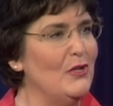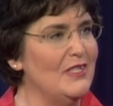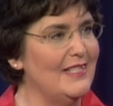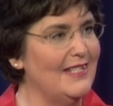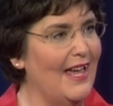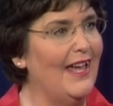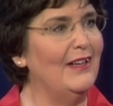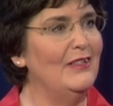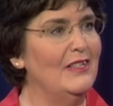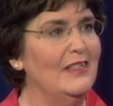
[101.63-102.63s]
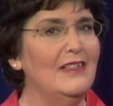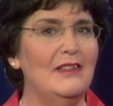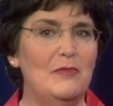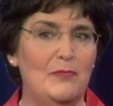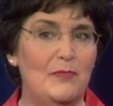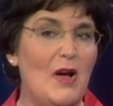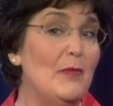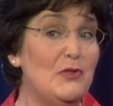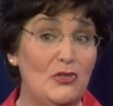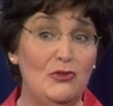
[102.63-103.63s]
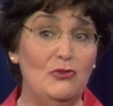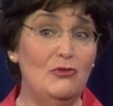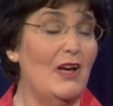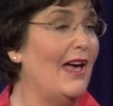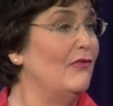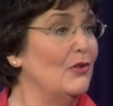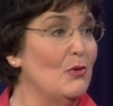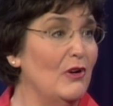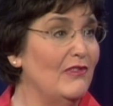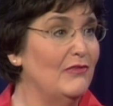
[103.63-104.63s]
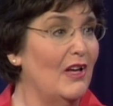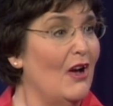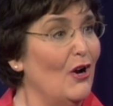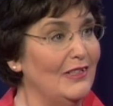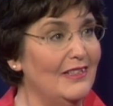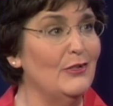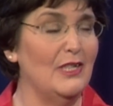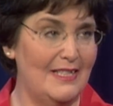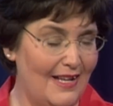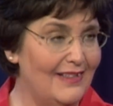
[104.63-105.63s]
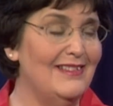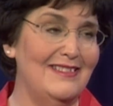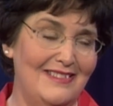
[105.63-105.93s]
beers a day, up to half a quart of hard liquor a day.